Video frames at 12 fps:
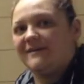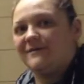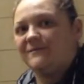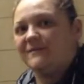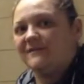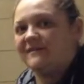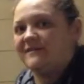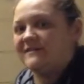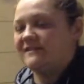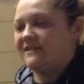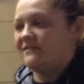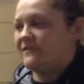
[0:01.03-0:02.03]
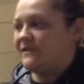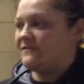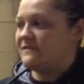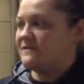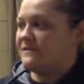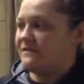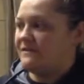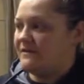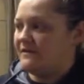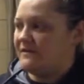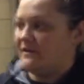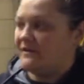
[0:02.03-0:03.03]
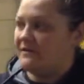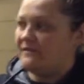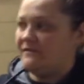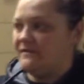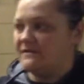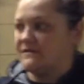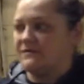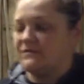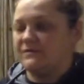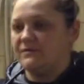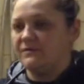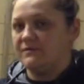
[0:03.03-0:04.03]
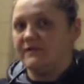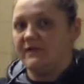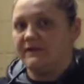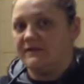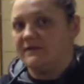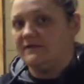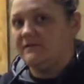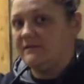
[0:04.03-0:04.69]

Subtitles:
I'm going to take vitals on this 3-year-old gelding